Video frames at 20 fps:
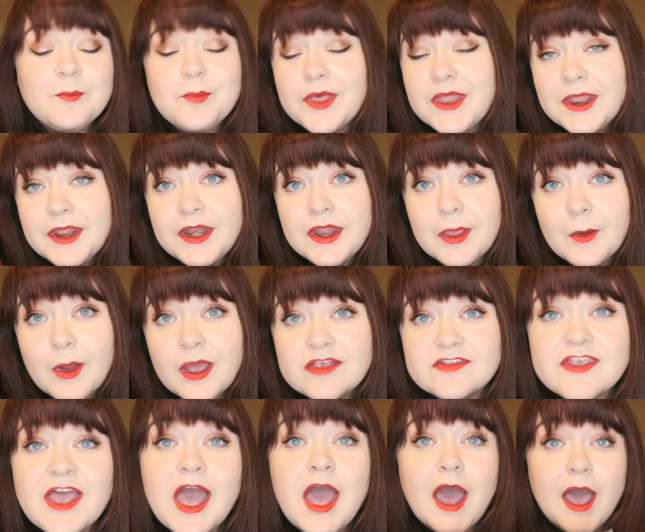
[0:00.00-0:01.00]
But
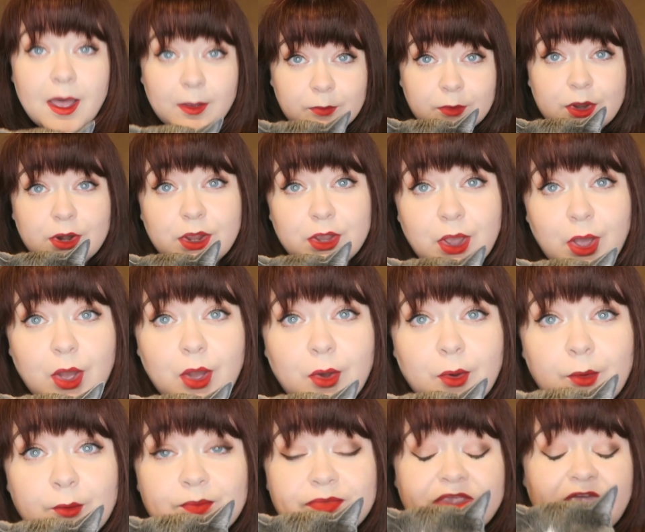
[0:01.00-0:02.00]
anyways, I'm gonna
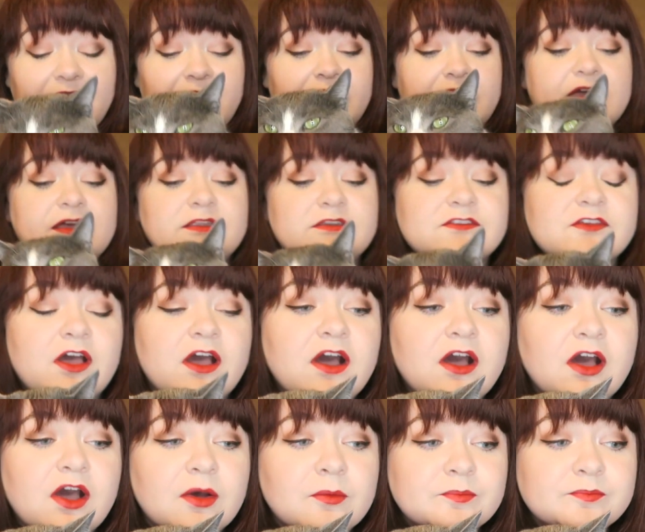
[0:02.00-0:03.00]
go and,
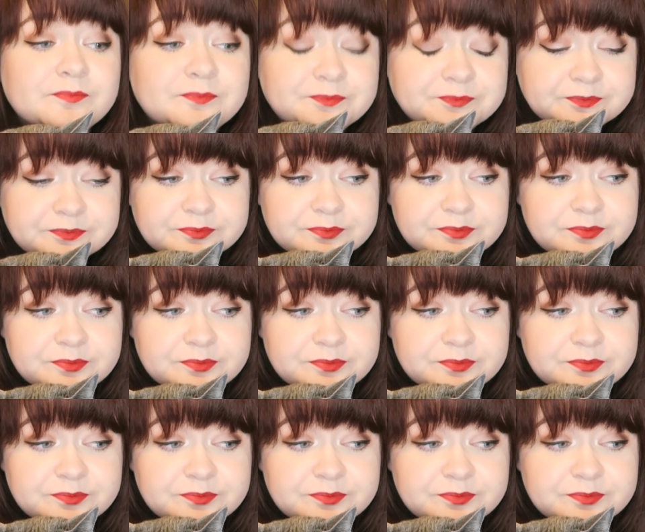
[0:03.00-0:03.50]
um,